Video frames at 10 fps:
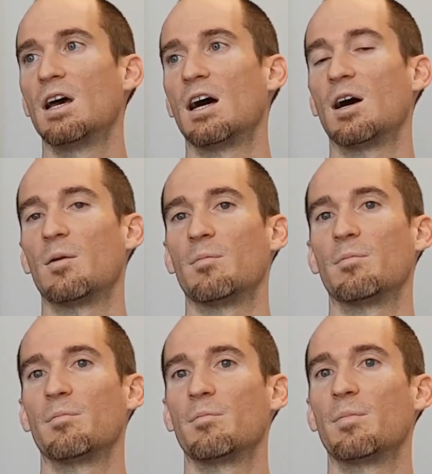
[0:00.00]

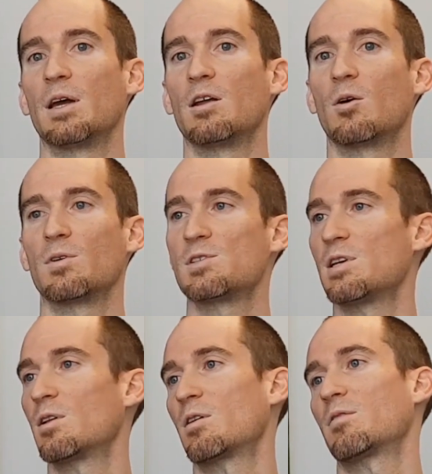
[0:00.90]
Exactly. But we see
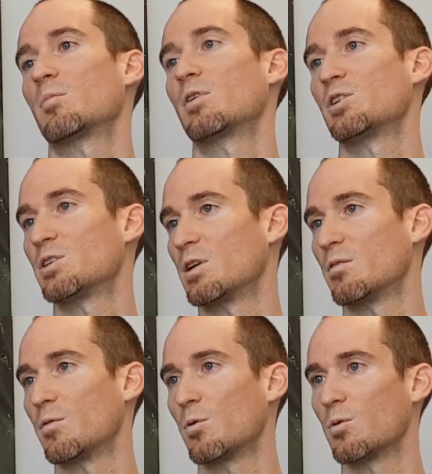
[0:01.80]
a lot of vibration in the
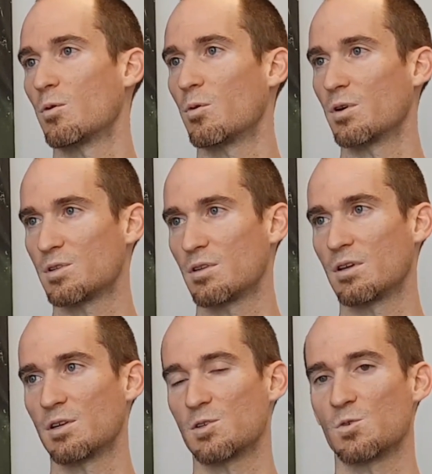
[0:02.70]
vocal cords and
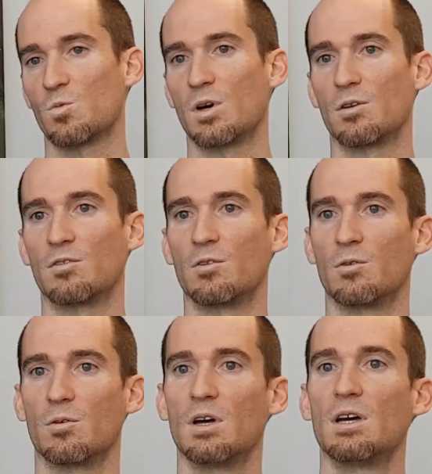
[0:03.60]
things as well
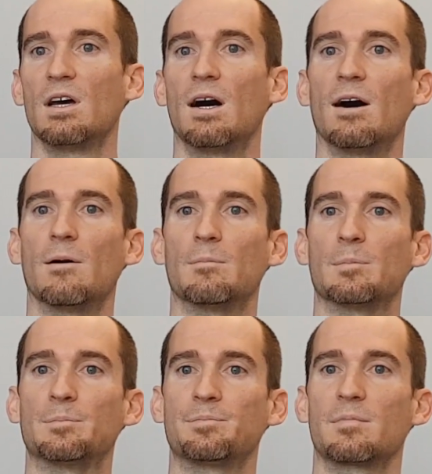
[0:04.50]
too.
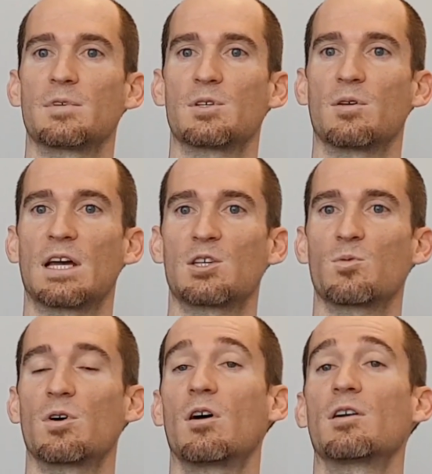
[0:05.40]
So that's
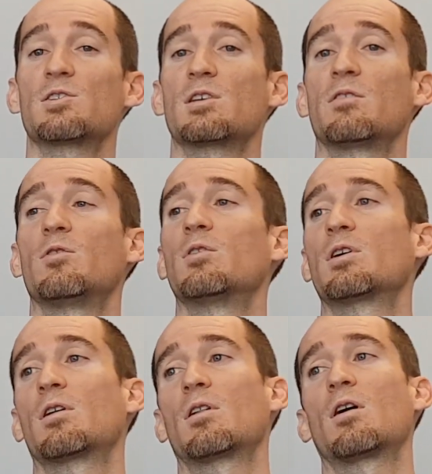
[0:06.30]
where, honestly, if you
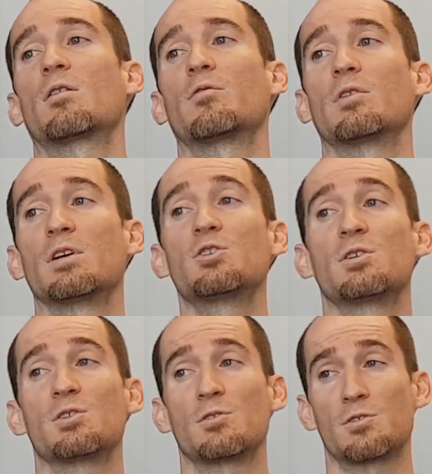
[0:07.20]
look at a lot of
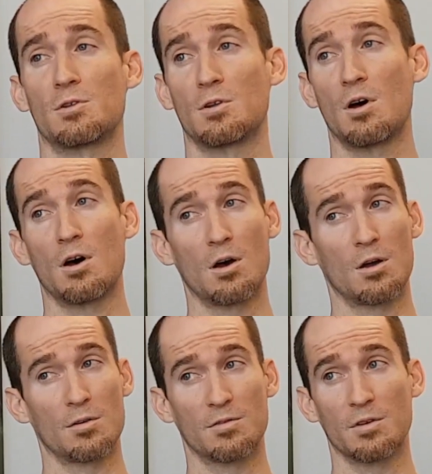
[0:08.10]
religions, there's a
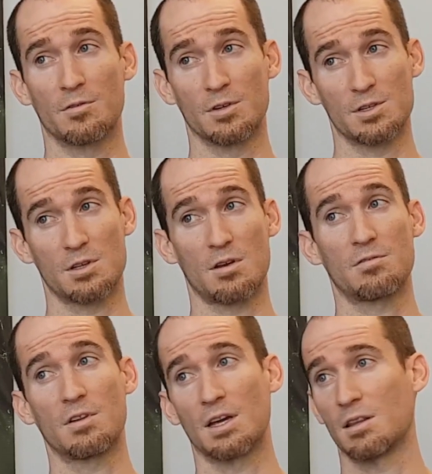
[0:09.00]
lot of different
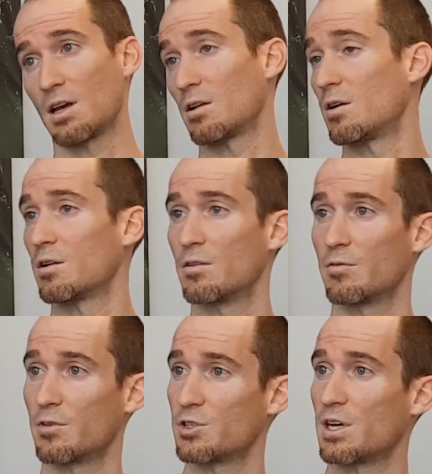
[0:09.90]
stuff like that, a lot of
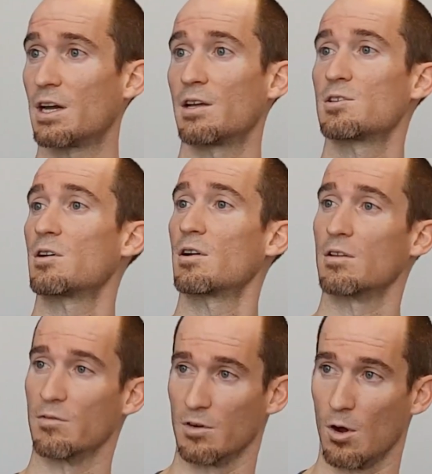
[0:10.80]
different chants, a lot
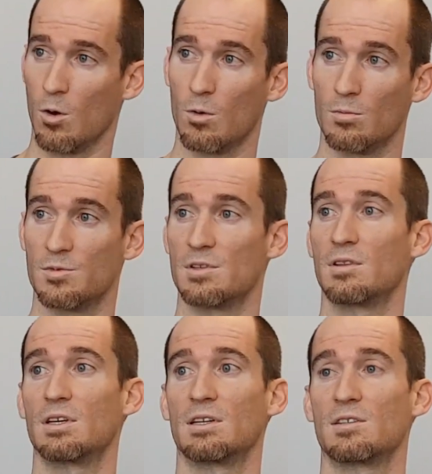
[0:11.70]
of different ohms
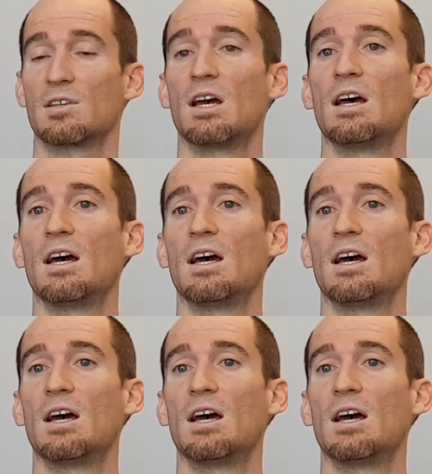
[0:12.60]
and things.